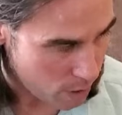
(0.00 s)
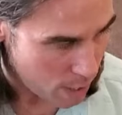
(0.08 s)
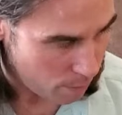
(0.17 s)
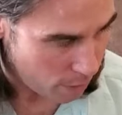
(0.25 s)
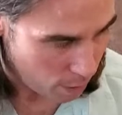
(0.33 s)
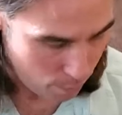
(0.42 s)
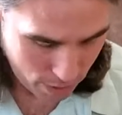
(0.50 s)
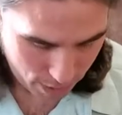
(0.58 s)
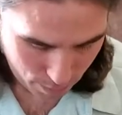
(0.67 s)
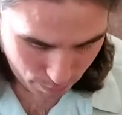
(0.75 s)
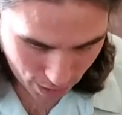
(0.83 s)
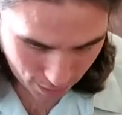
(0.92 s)
keeping like a
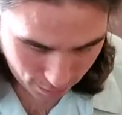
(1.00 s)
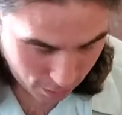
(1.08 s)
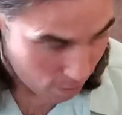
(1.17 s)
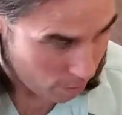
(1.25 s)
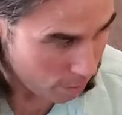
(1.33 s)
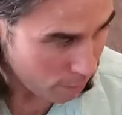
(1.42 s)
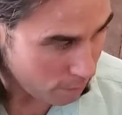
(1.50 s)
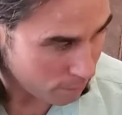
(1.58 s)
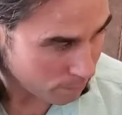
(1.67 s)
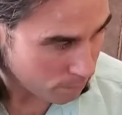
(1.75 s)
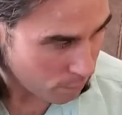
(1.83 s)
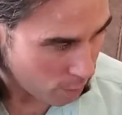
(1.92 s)
picking pattern going.
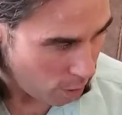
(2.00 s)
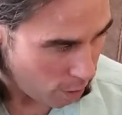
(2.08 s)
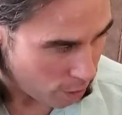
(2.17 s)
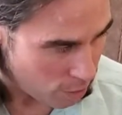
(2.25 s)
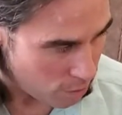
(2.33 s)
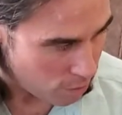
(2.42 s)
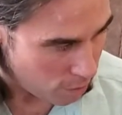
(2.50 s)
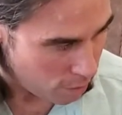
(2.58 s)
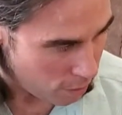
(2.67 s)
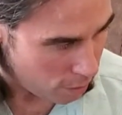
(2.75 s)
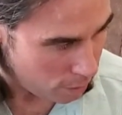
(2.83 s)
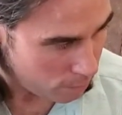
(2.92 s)
I'm going to use
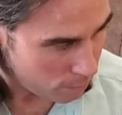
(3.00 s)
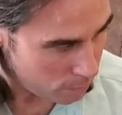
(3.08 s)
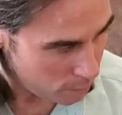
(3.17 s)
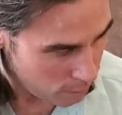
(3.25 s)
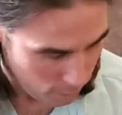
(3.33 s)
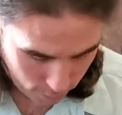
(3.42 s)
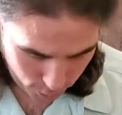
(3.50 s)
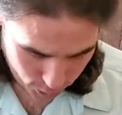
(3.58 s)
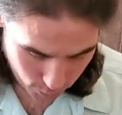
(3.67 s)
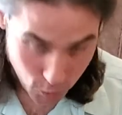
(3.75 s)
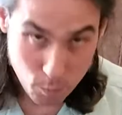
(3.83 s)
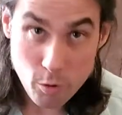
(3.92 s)

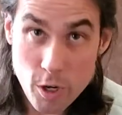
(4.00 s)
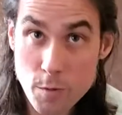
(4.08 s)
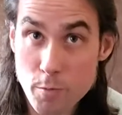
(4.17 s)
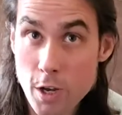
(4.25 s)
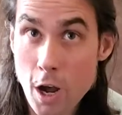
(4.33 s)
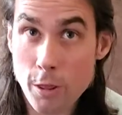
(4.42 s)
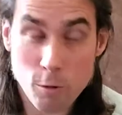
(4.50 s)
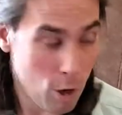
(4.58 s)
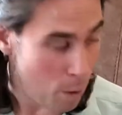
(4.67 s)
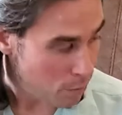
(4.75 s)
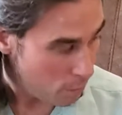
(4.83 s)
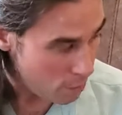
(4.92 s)
Judas Priest Beyond the Realms of